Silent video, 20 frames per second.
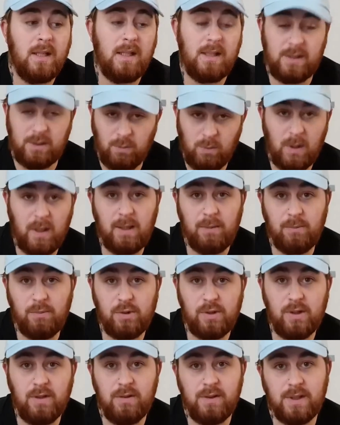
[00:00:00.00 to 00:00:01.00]
it's the Williams
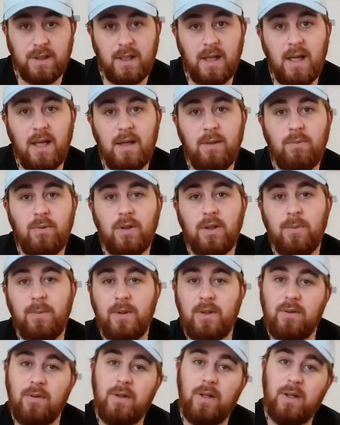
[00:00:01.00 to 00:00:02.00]
shoes, okay? We're going to be
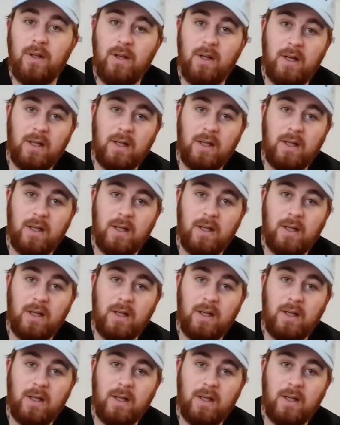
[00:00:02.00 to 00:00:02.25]
doing a,